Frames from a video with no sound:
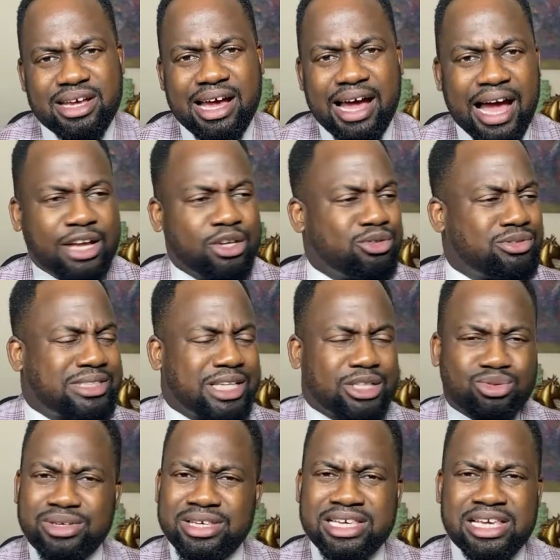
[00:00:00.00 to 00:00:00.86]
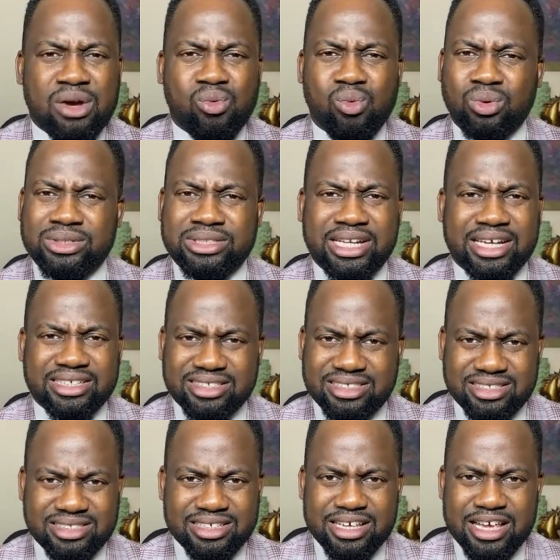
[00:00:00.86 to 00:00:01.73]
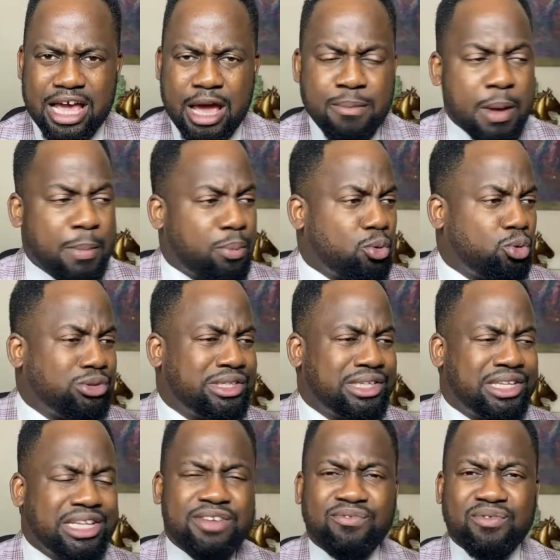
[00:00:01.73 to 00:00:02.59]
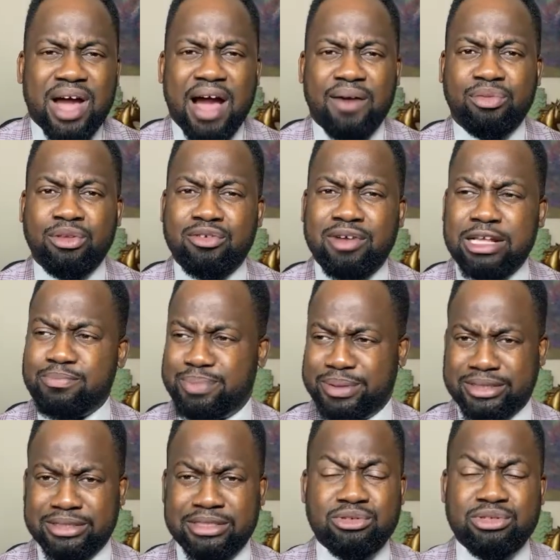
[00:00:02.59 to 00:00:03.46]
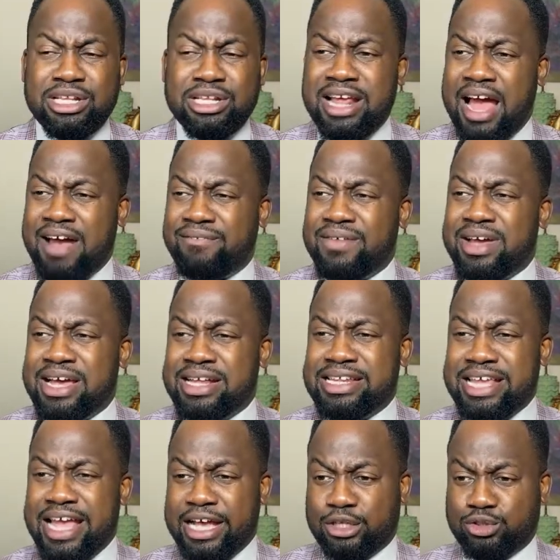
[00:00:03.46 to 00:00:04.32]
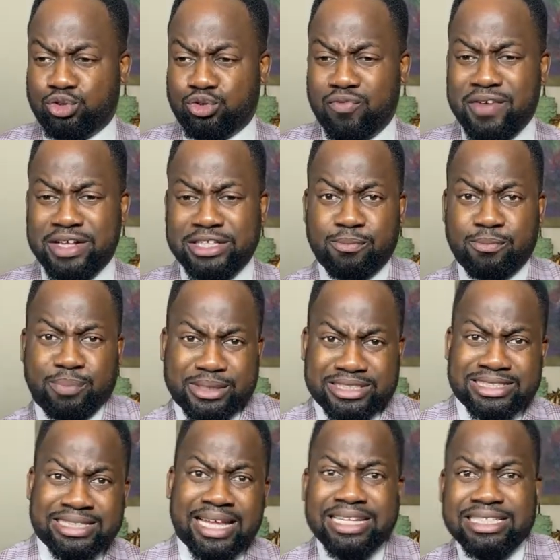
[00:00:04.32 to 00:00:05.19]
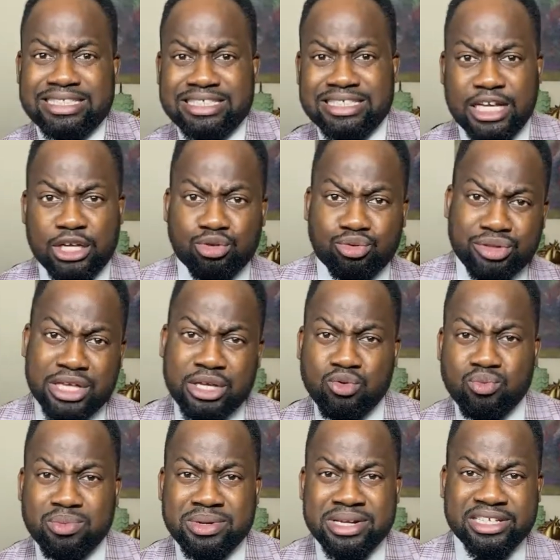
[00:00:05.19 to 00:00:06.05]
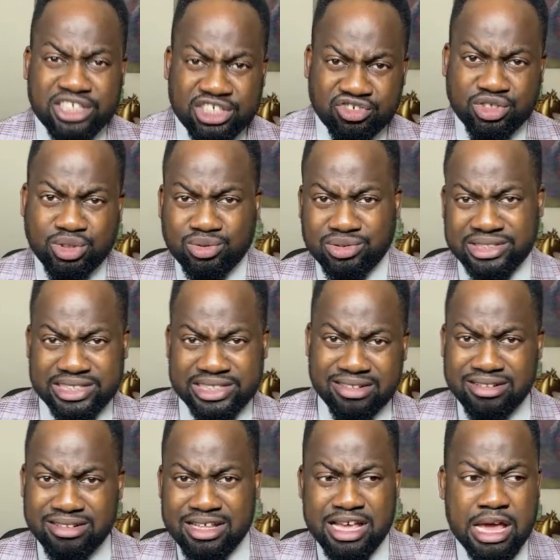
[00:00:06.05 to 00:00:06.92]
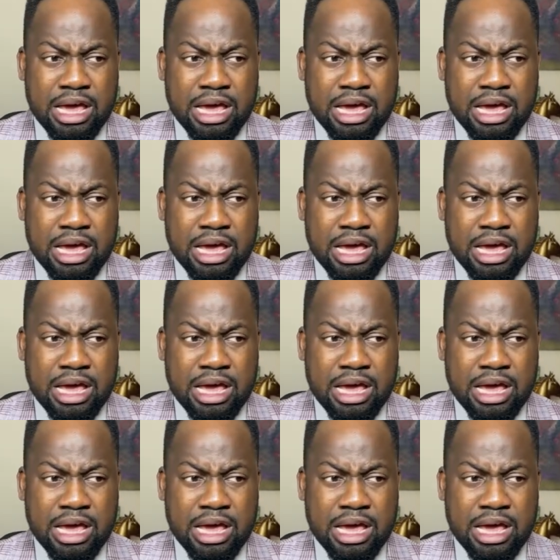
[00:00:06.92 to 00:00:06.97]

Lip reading: And you start to hear wonders. People who didn't even have didn't have the extroverted personality that you think would be necessary to sell.